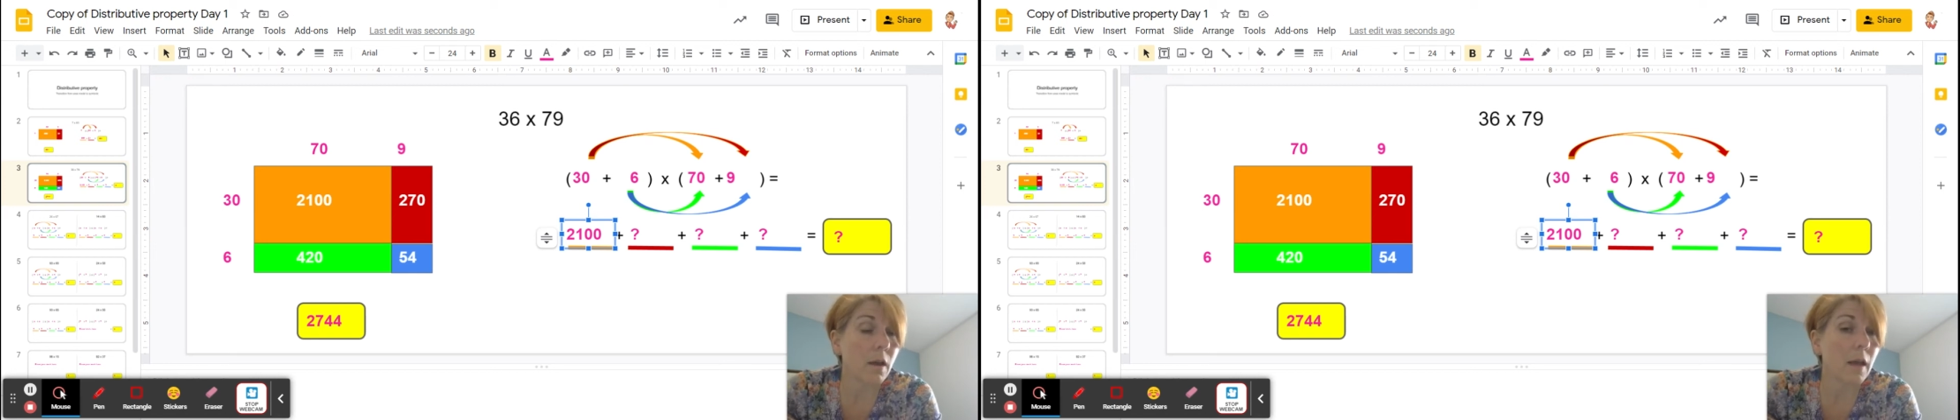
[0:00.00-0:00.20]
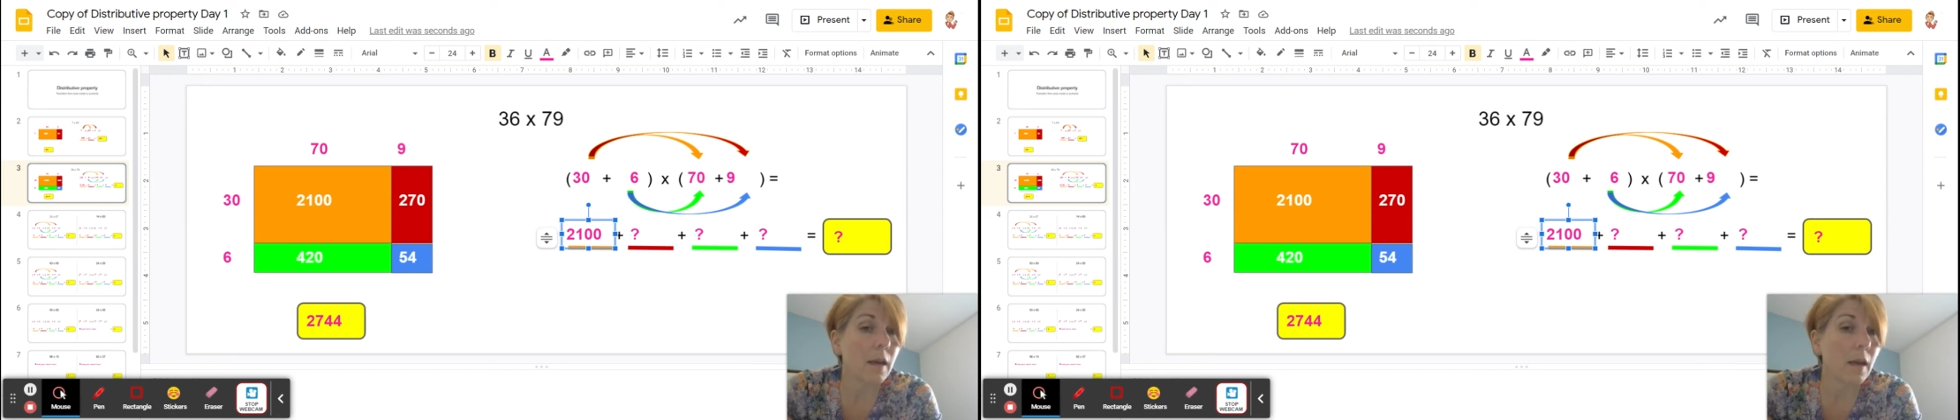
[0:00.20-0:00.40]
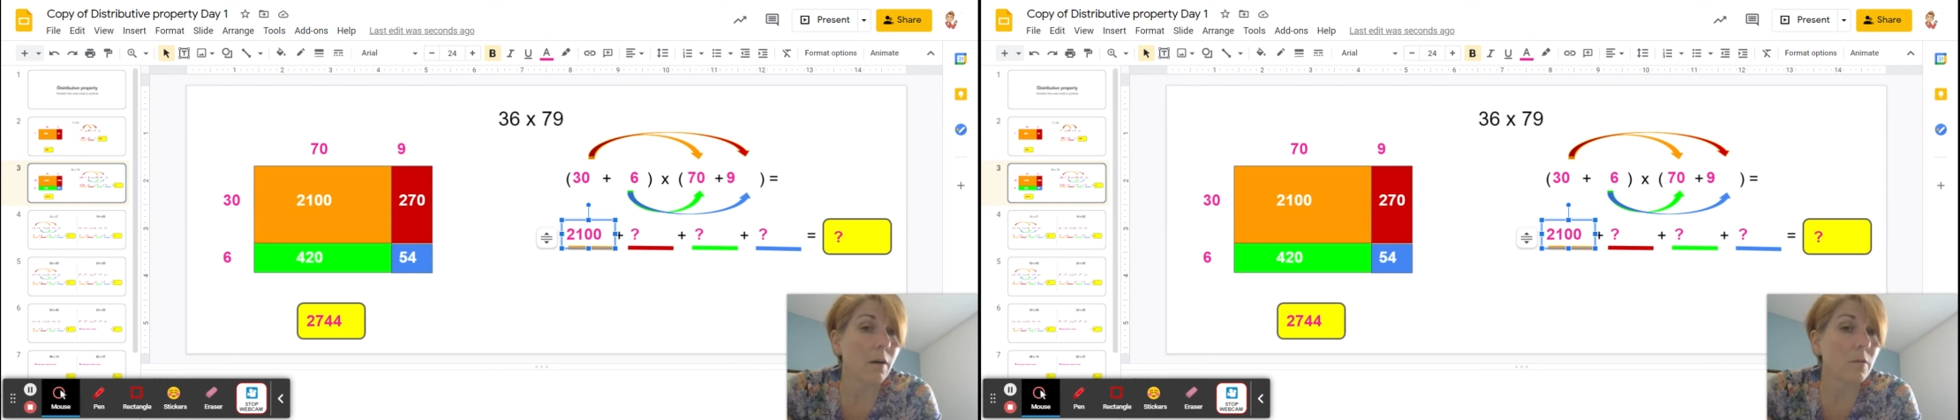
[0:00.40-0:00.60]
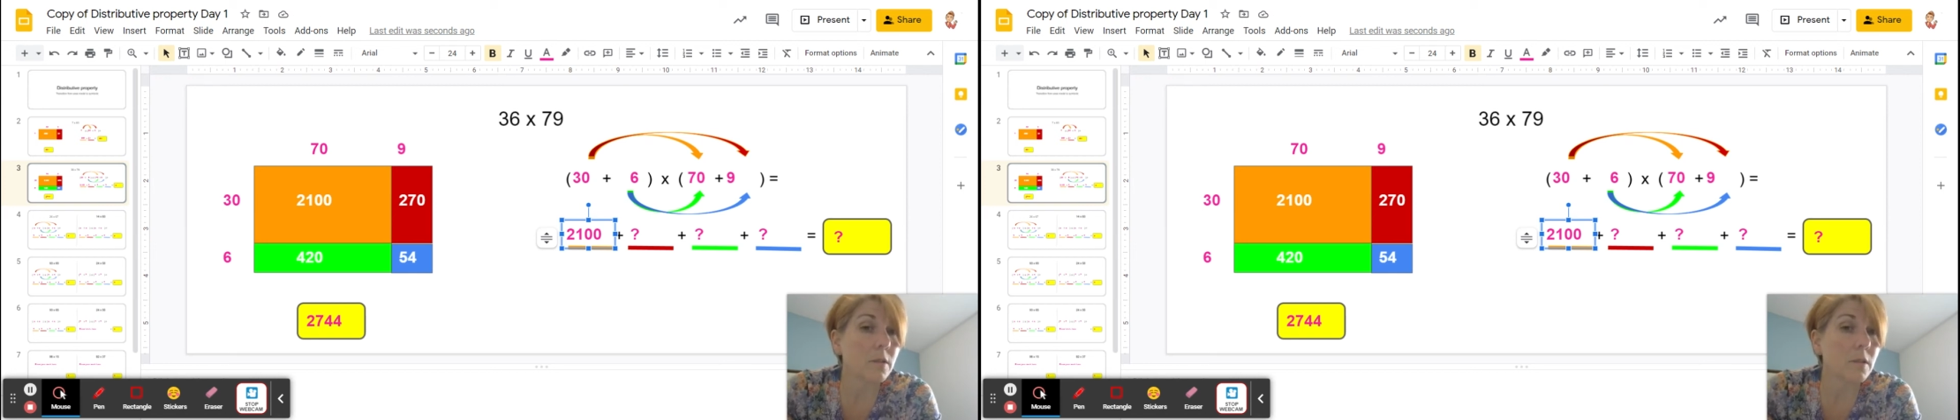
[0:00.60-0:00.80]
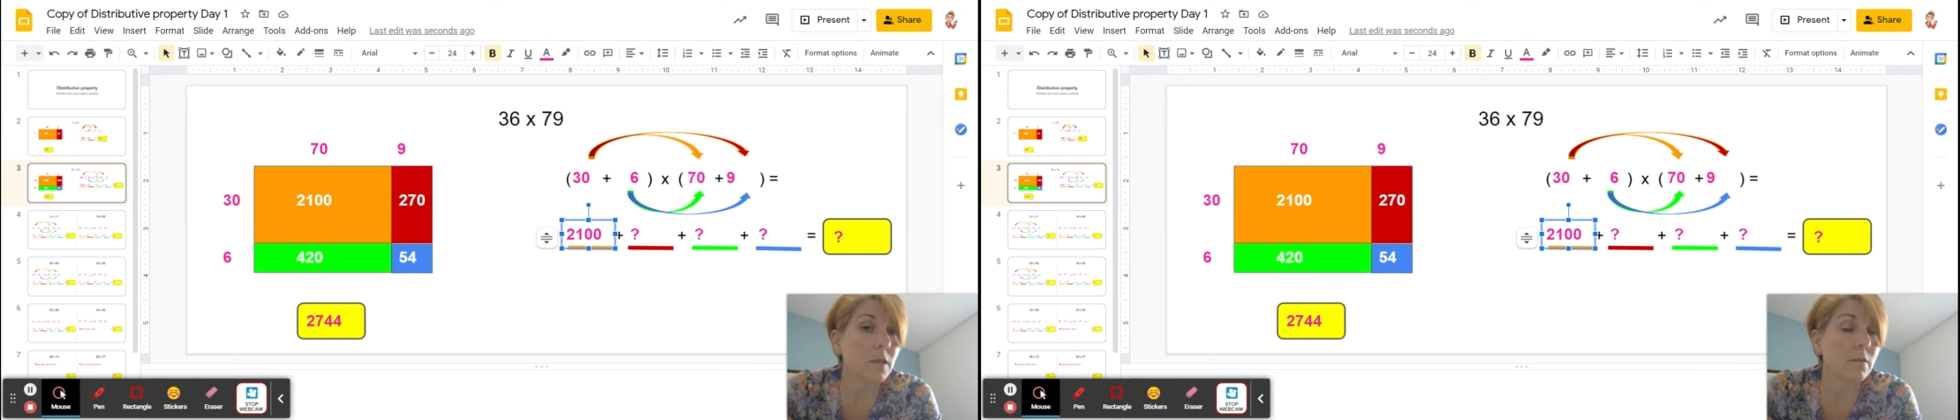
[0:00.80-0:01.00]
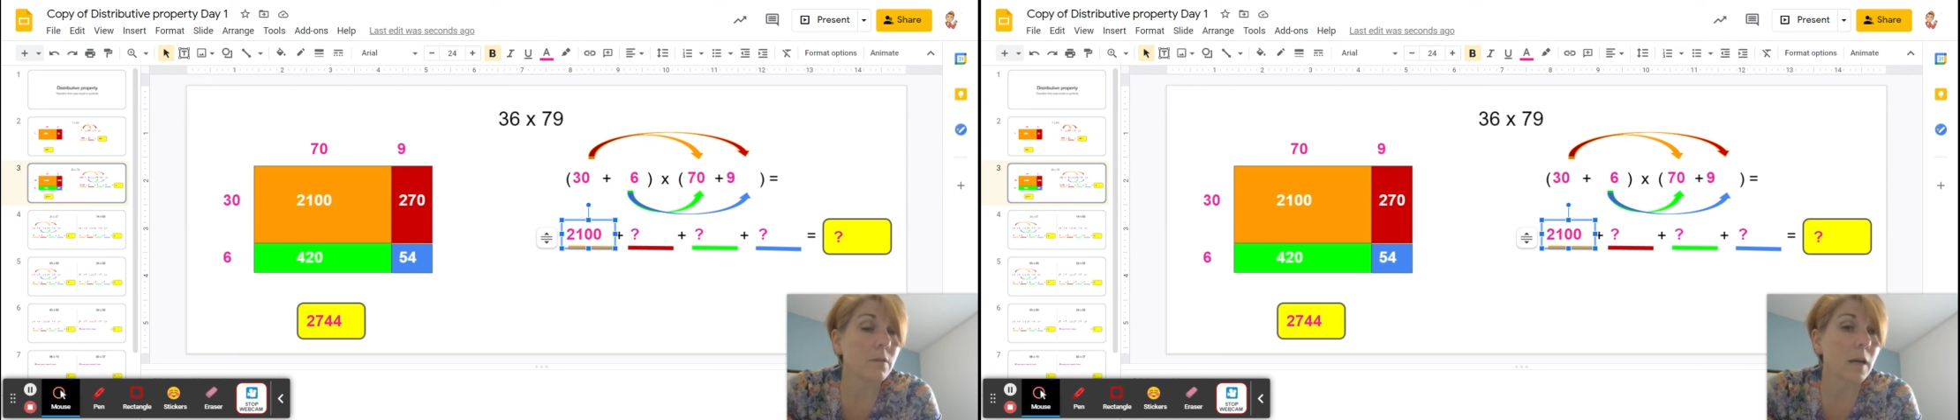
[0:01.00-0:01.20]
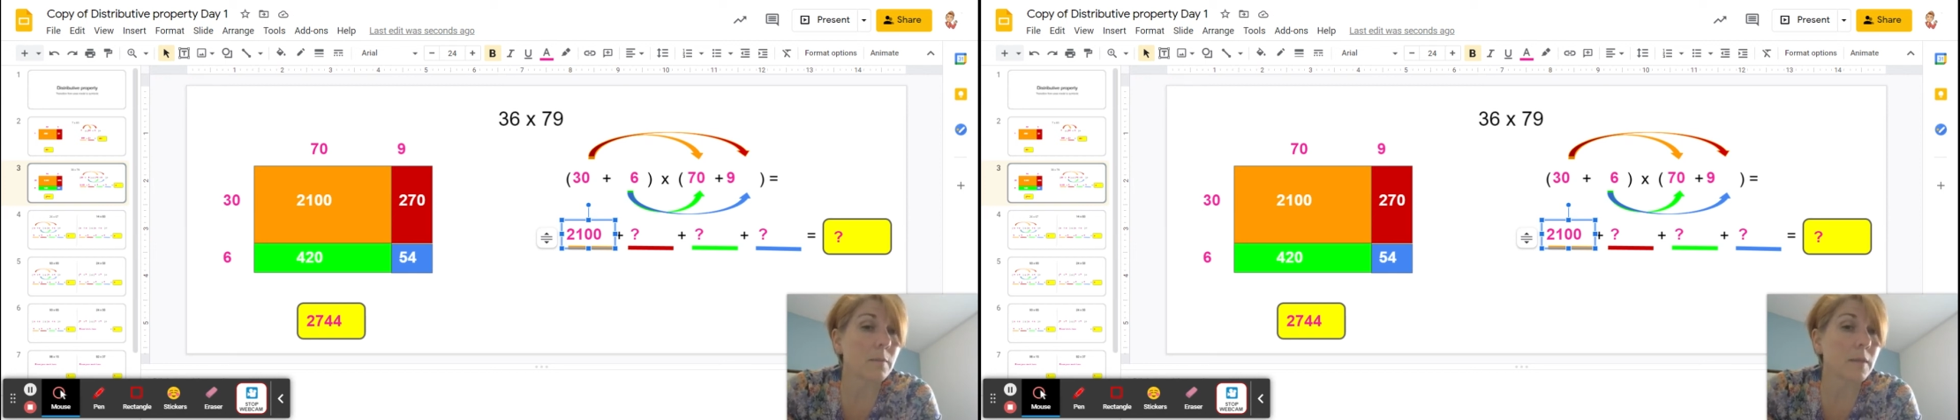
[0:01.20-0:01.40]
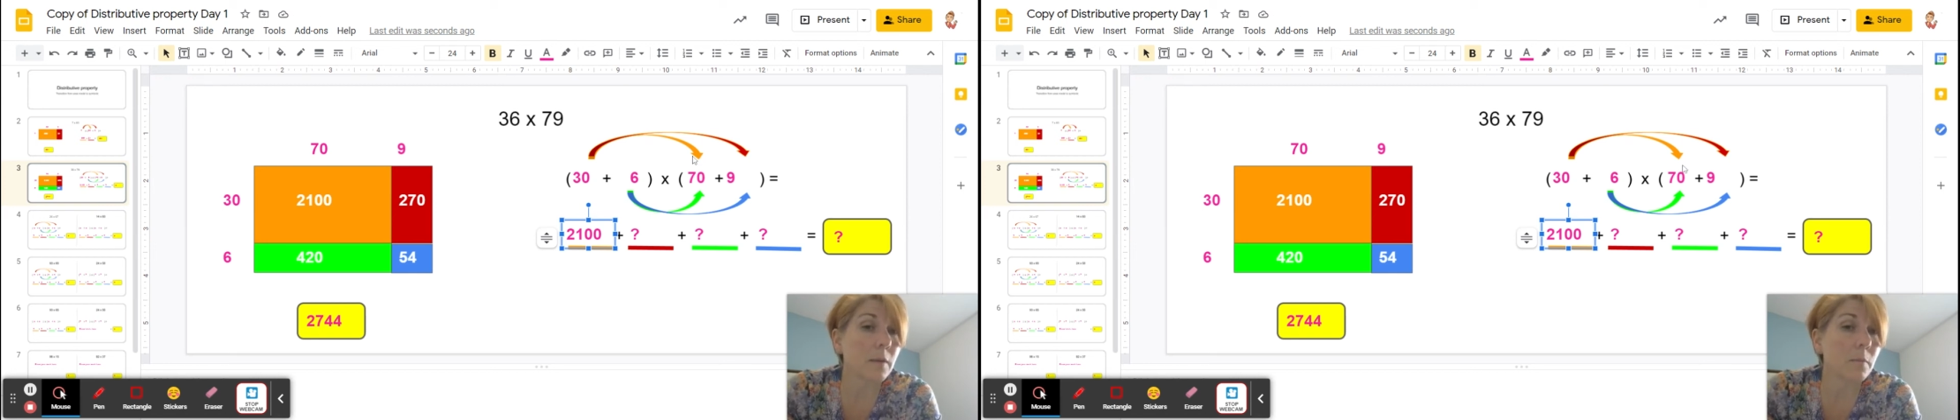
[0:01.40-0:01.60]
And now instead of
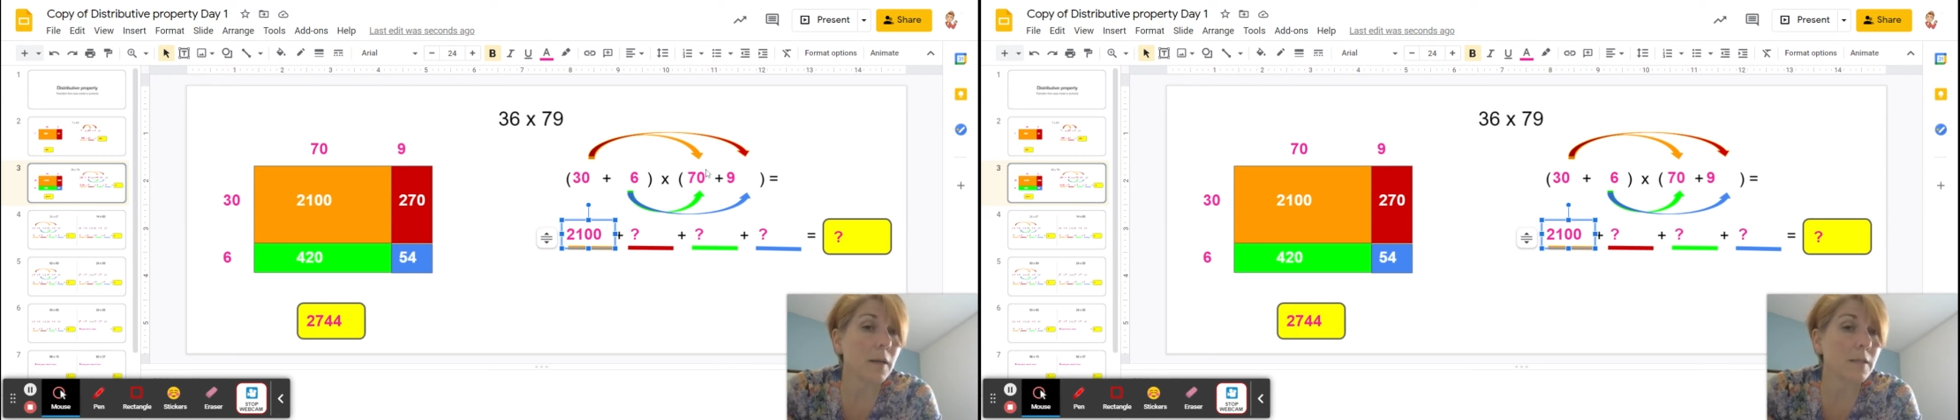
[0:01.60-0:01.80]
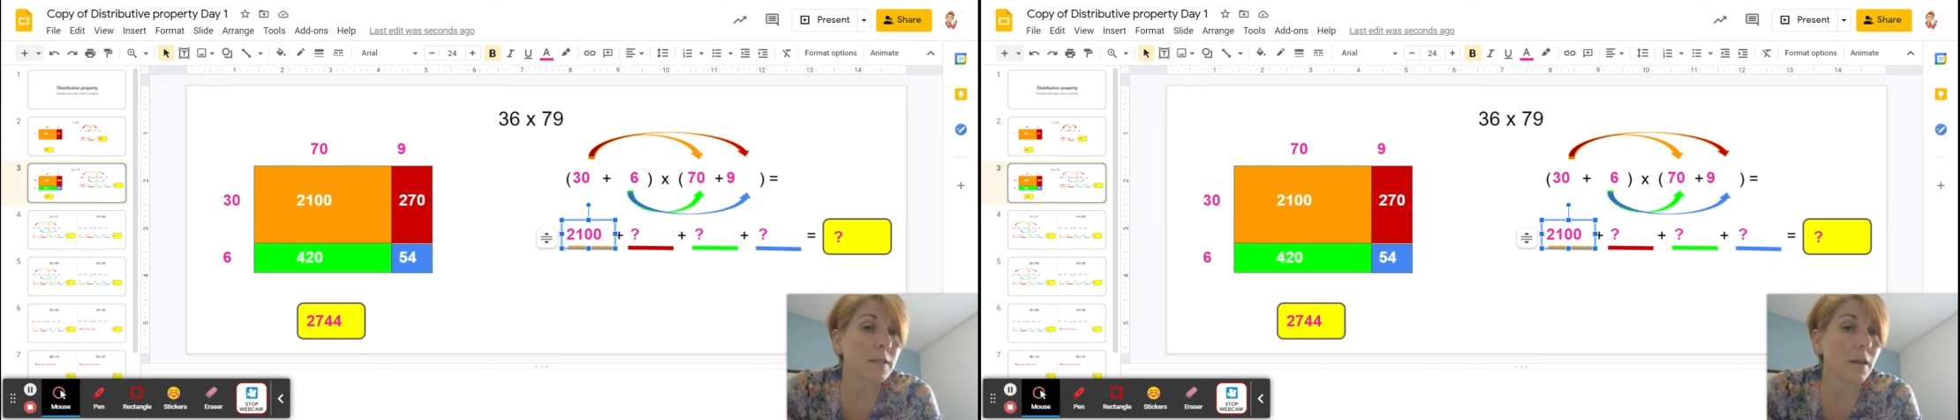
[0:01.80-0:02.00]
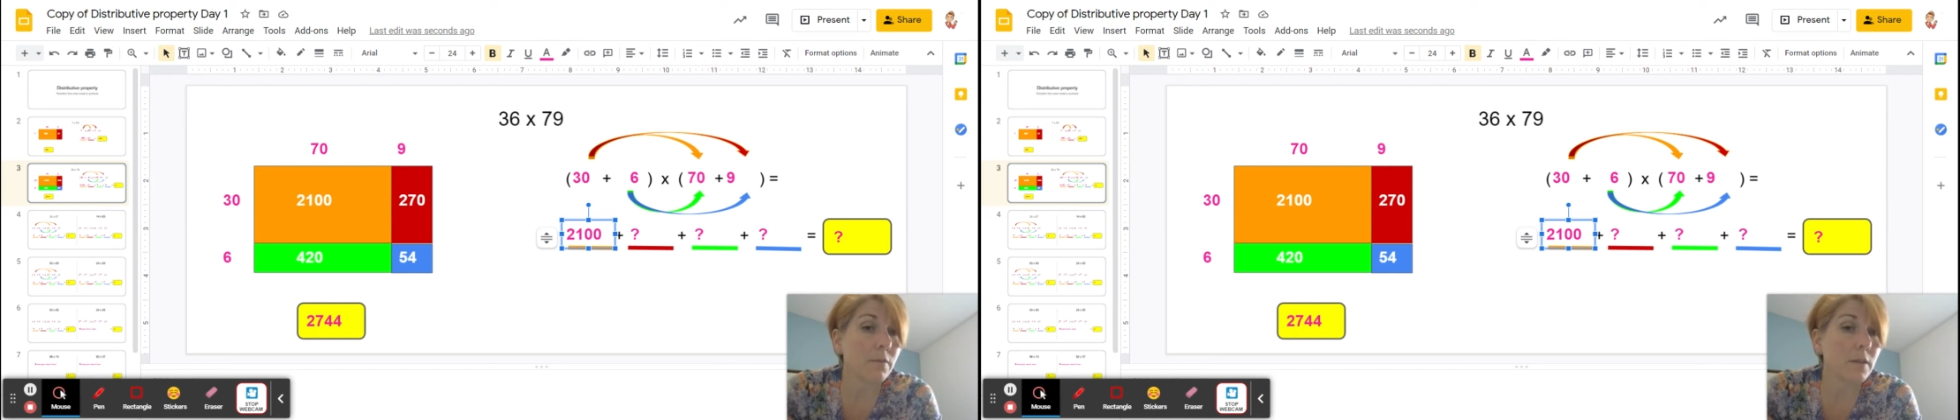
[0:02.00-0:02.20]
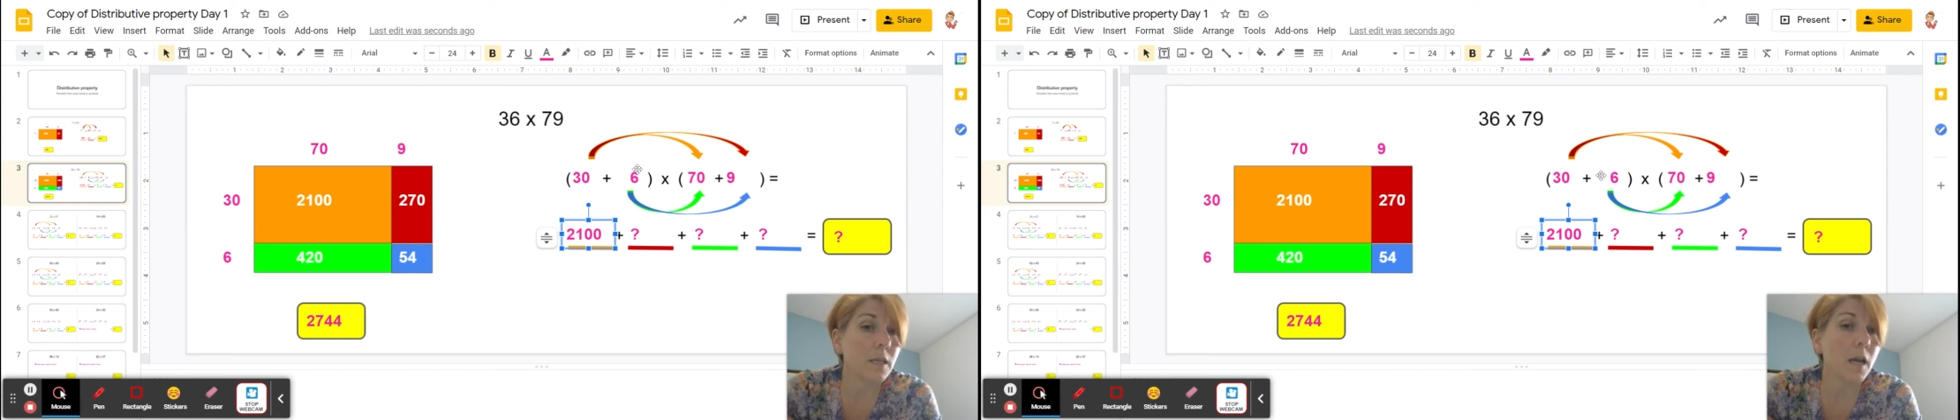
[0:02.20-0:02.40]
timesing it by 70,